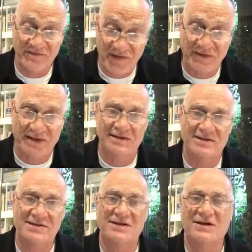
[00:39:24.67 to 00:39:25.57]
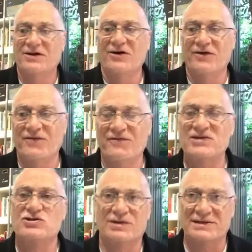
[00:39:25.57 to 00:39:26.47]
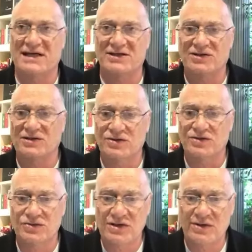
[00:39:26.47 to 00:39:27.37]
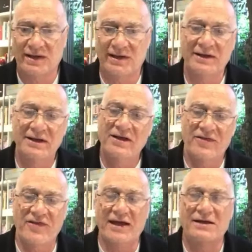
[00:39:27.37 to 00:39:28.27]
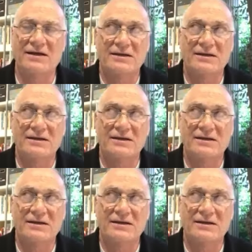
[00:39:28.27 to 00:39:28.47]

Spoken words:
vividness of the visualization that you're doing, then